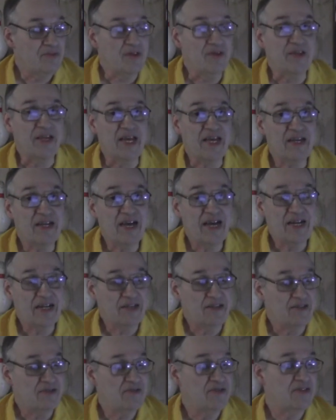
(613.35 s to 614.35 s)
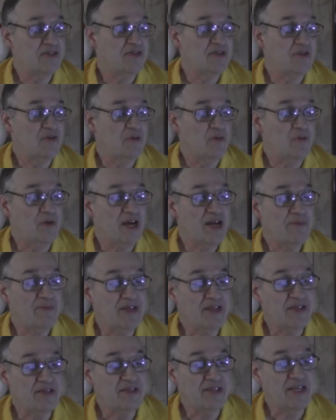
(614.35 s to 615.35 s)
The headline is,
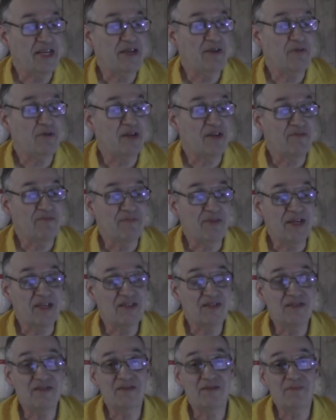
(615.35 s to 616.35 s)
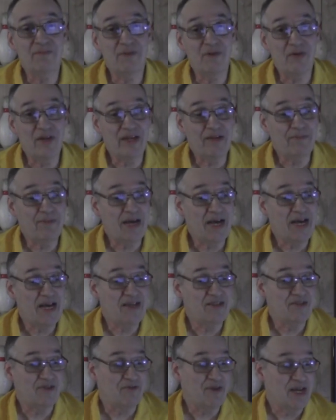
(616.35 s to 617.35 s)
YBC one of best bowling
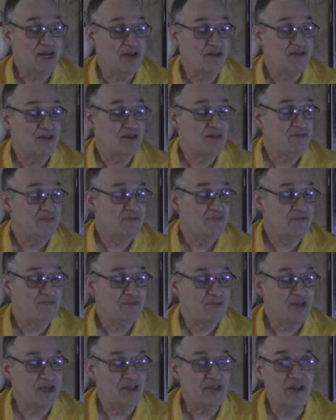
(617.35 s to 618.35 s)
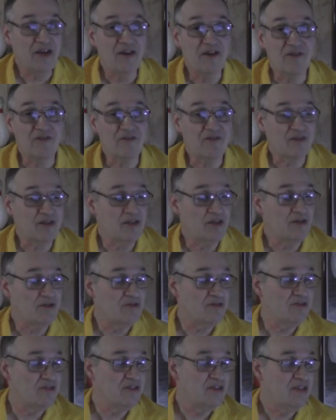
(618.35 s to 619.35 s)
buys around. And the article
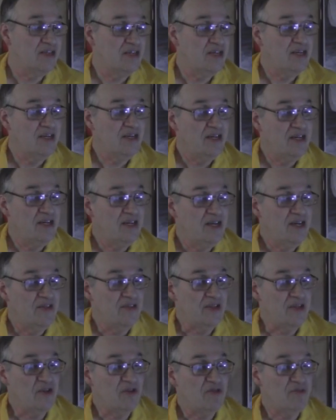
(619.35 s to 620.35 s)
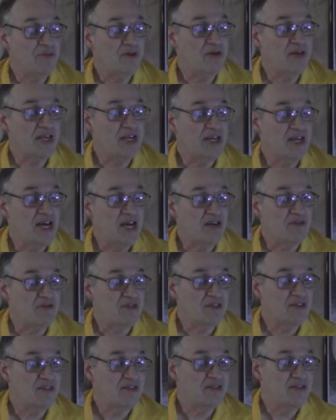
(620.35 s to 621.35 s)
goes, the Youth Bowling
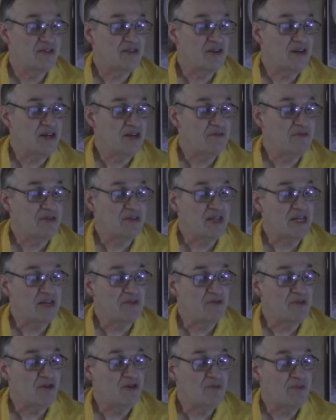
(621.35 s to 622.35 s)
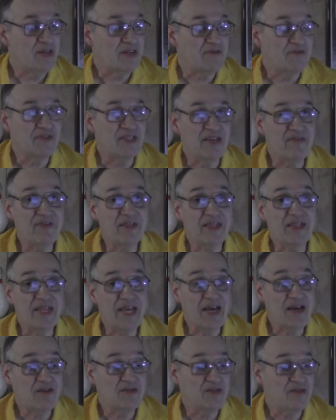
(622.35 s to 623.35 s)
Congress started with an enrollment of
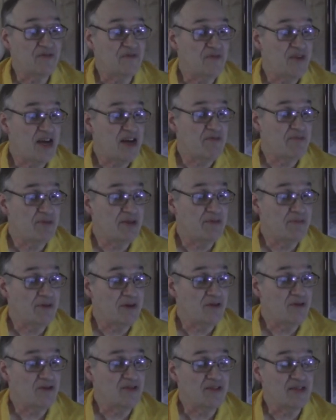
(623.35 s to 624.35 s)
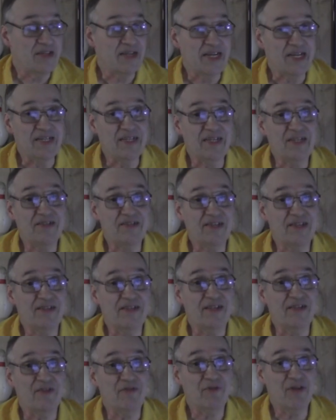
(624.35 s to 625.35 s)
7,000 five-pin bowlers in
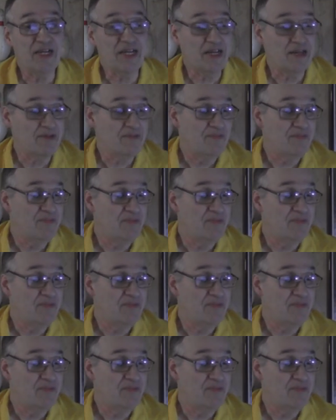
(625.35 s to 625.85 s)
1963.